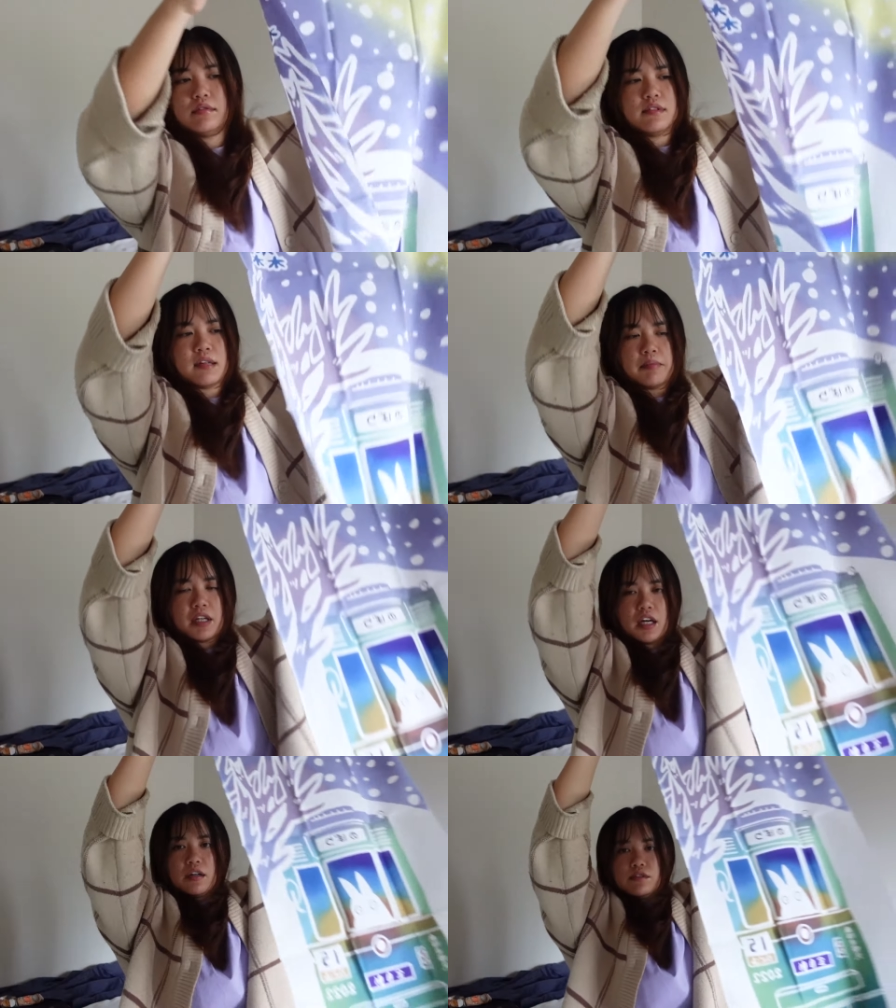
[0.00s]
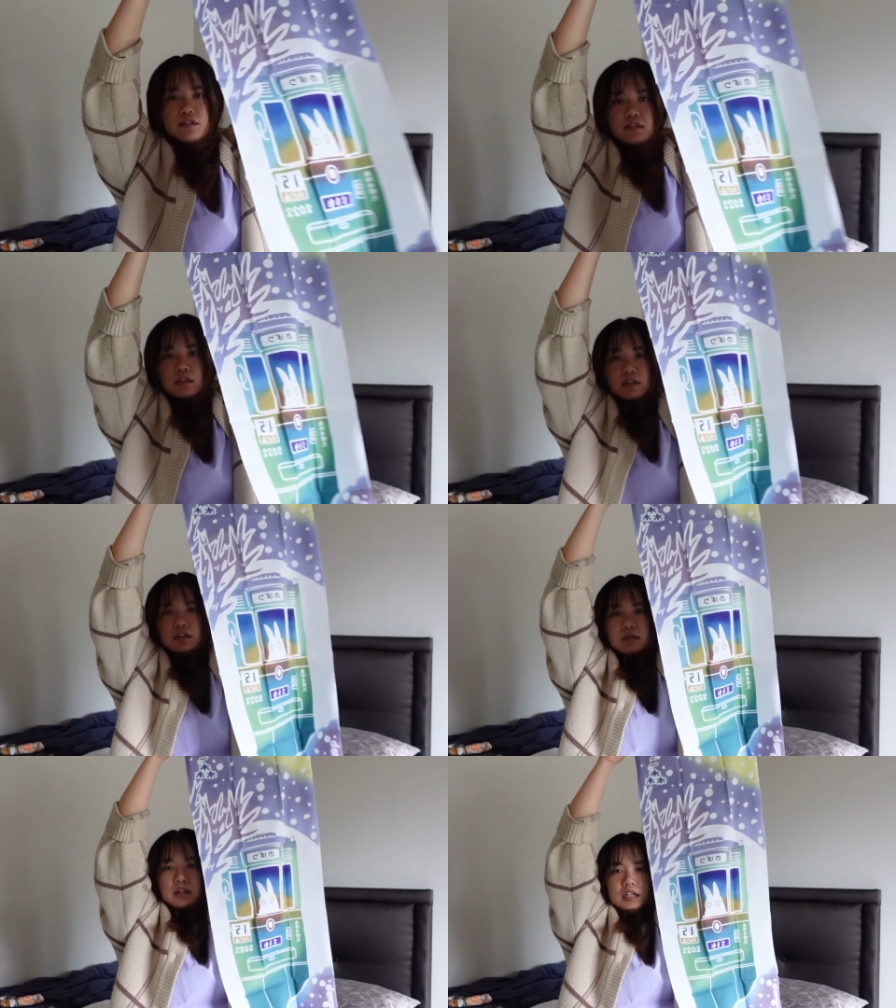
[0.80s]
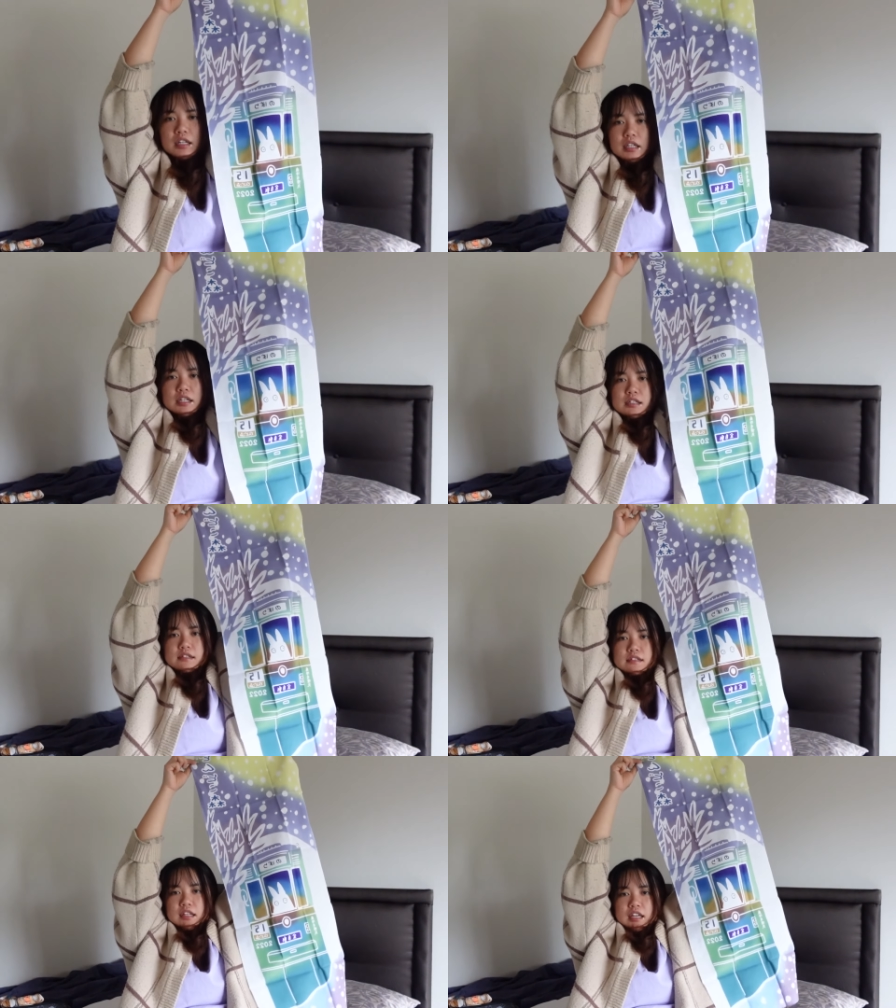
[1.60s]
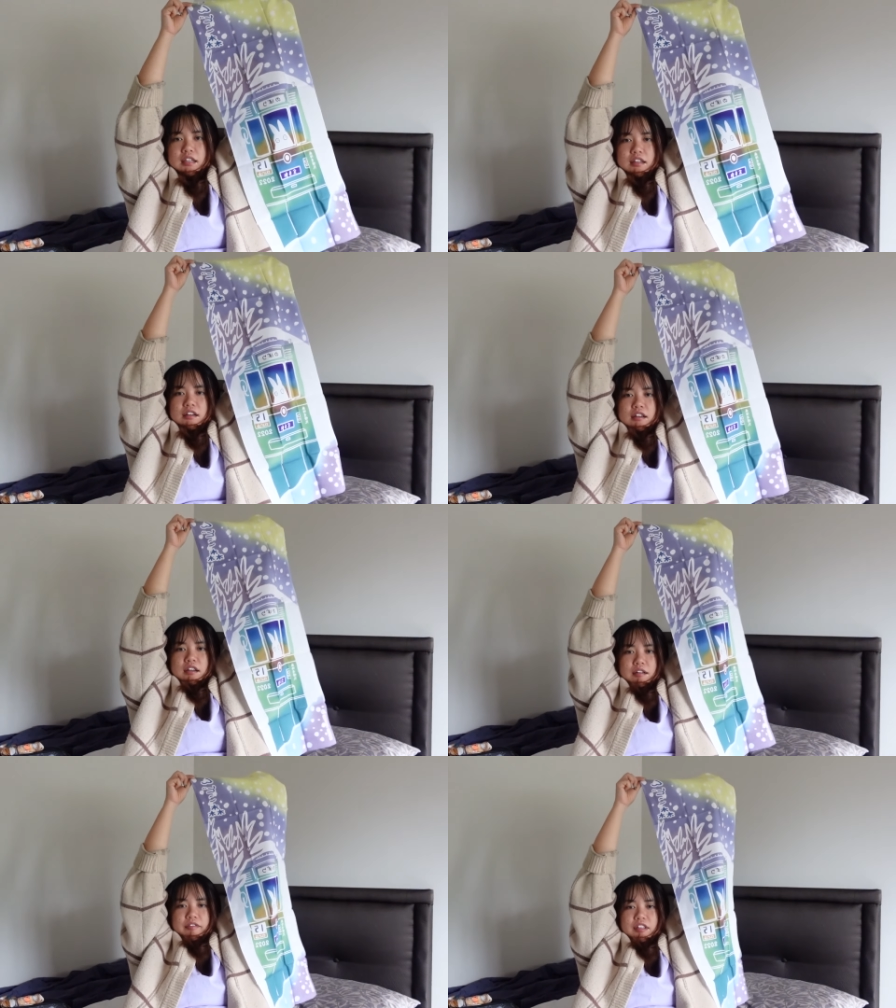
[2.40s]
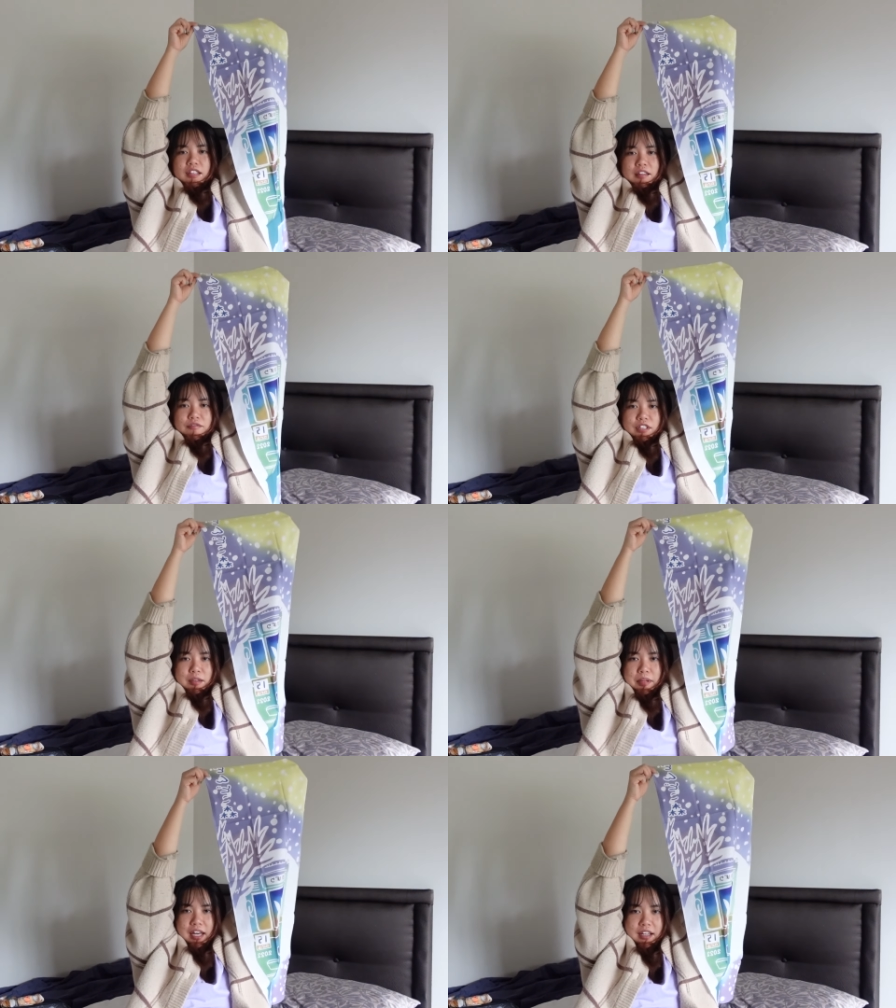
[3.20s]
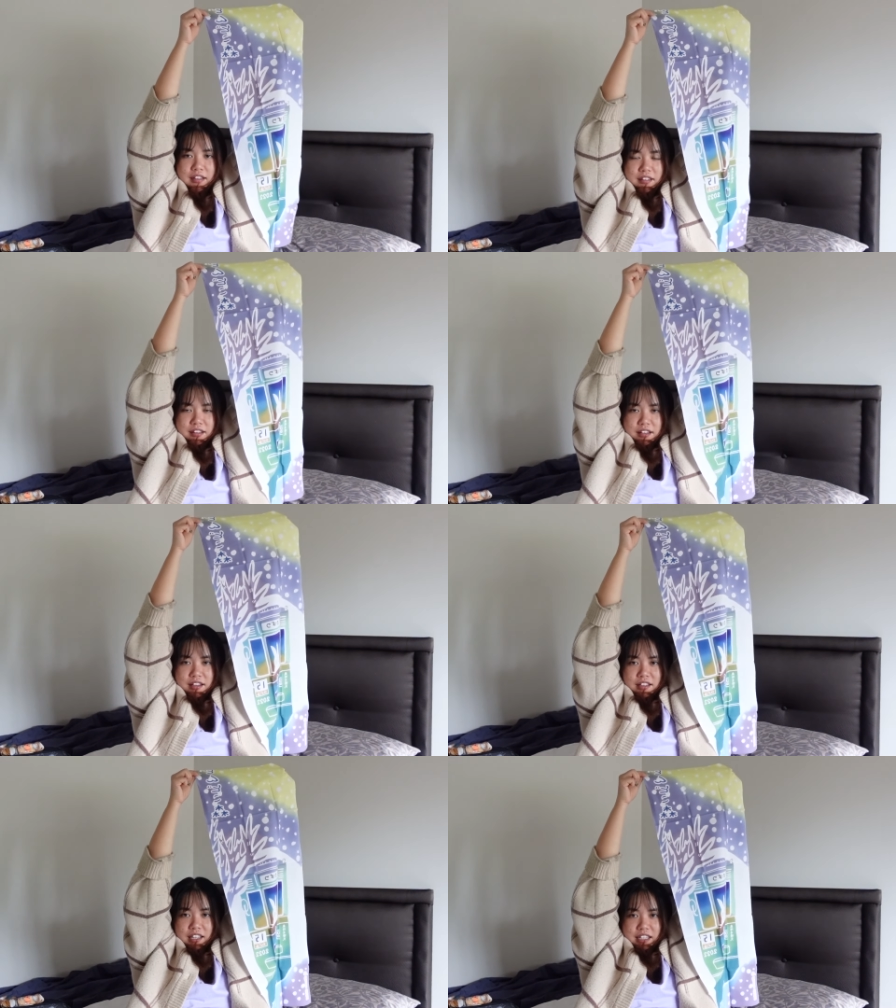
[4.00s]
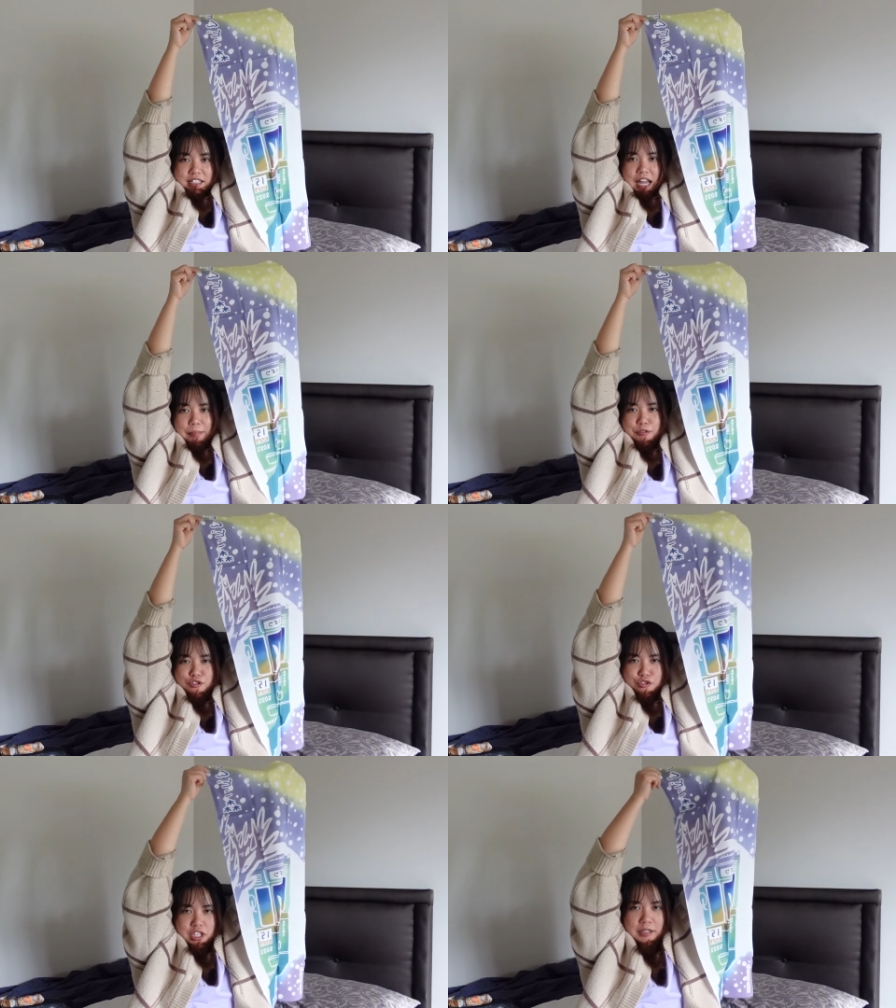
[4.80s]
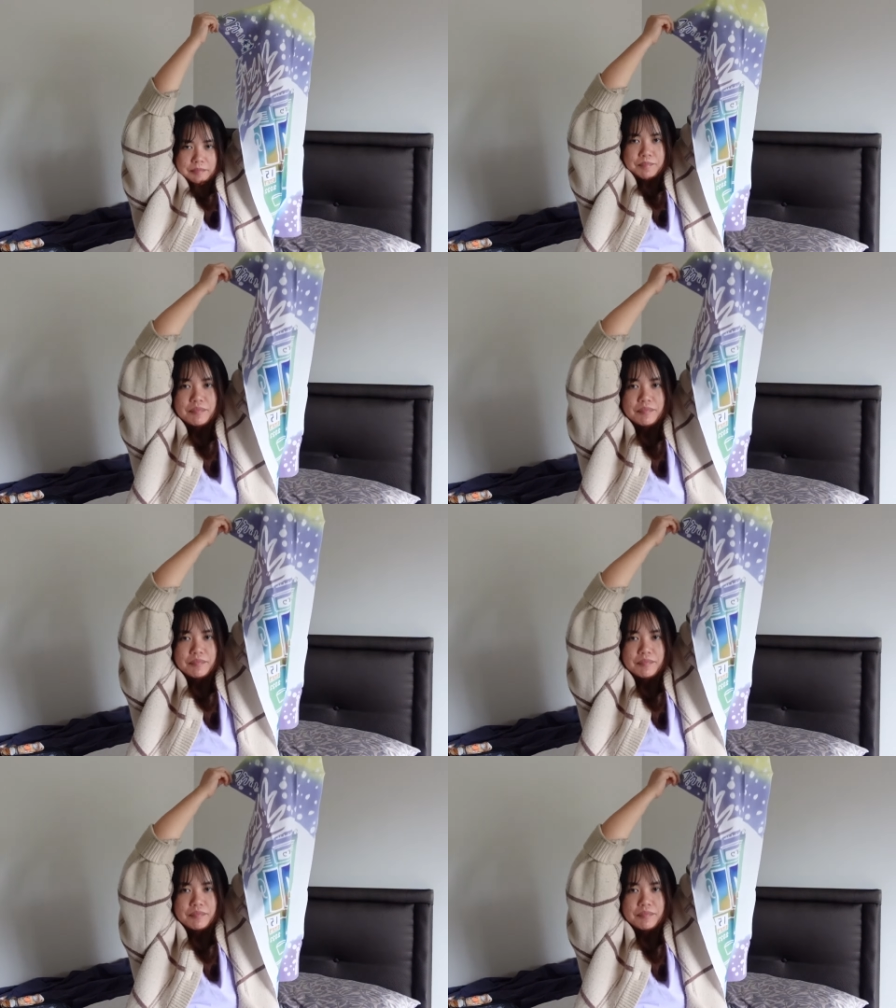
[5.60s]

something else. It is like, I have to lean really back, like a tapestry.